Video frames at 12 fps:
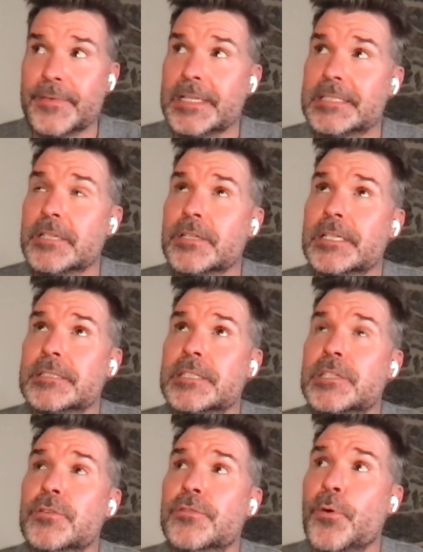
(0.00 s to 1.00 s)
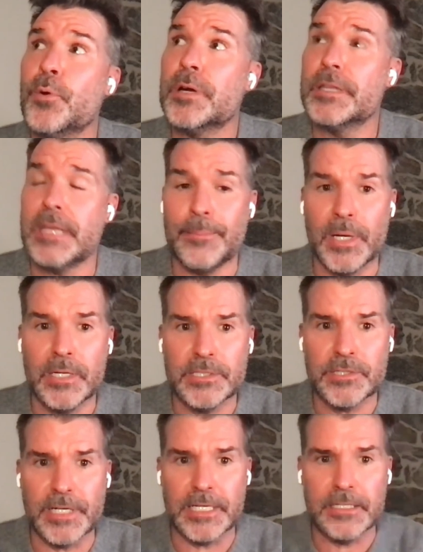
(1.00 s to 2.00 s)
until it got to Q4 in that bond
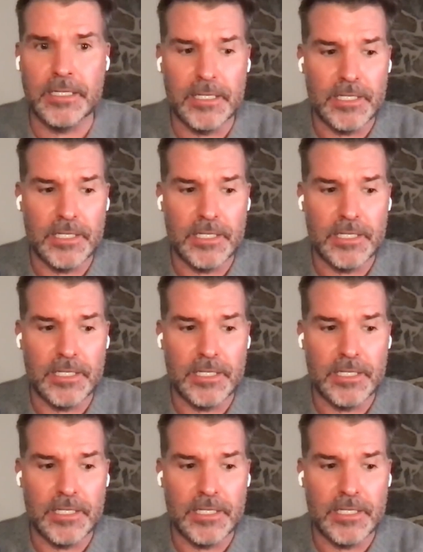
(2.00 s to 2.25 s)
trade,